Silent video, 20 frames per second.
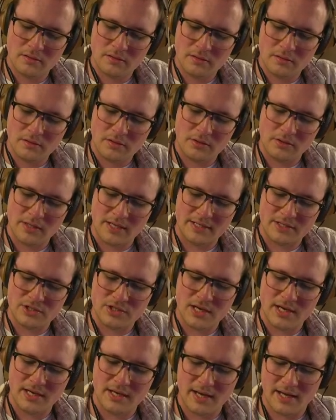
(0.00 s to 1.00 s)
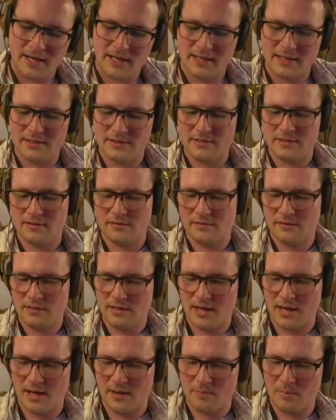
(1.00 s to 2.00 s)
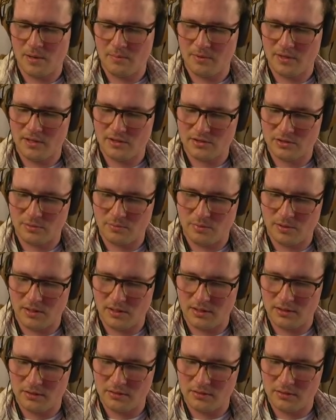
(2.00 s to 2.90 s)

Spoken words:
Or like jade eyes. Yeah, maybe they should be...